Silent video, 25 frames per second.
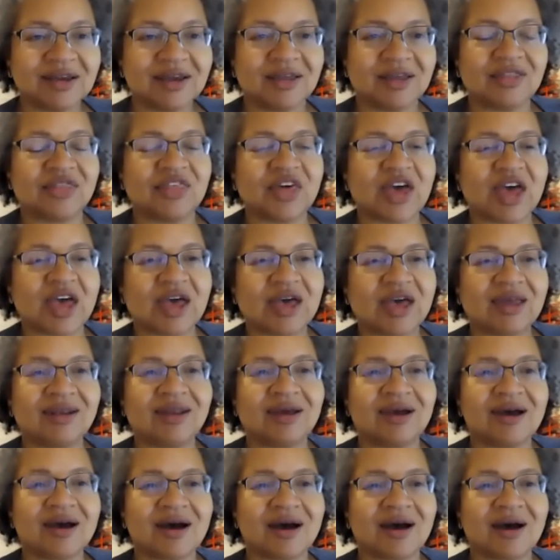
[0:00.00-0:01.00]
that
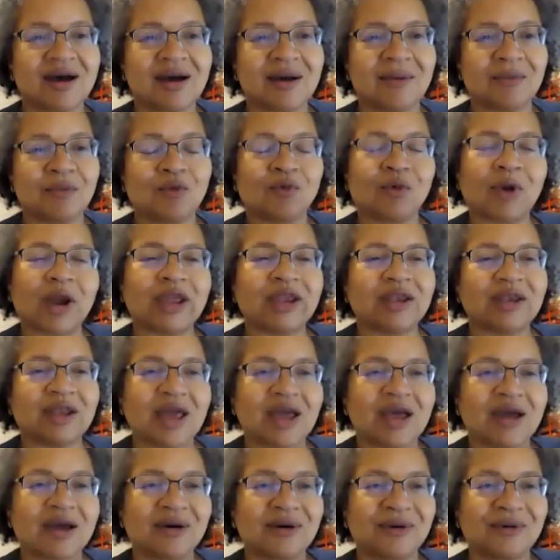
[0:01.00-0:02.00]
um, right
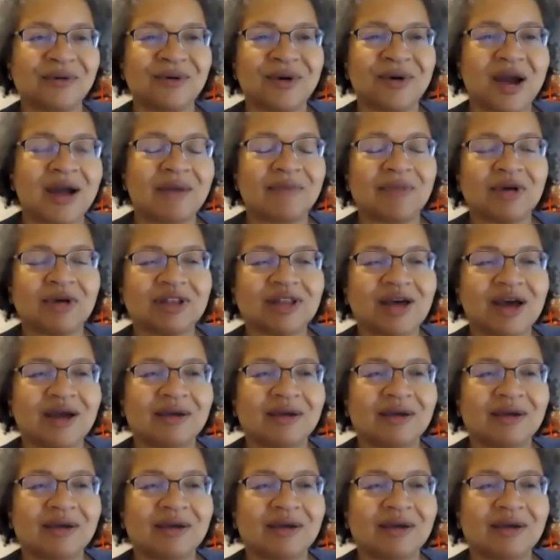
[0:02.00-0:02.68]
now I'm a,